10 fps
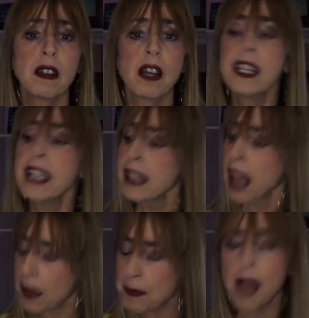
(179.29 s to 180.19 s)
Again,
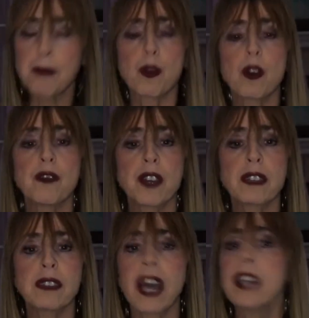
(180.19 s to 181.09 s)
I'm not
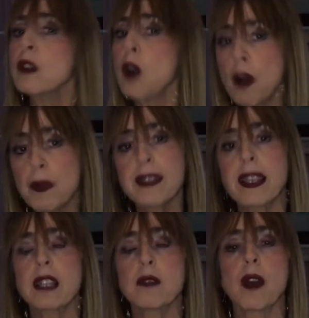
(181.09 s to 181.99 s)
perfect. I don't always
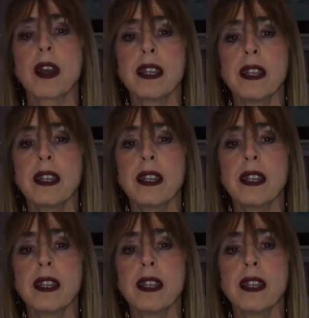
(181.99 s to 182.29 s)
get it right,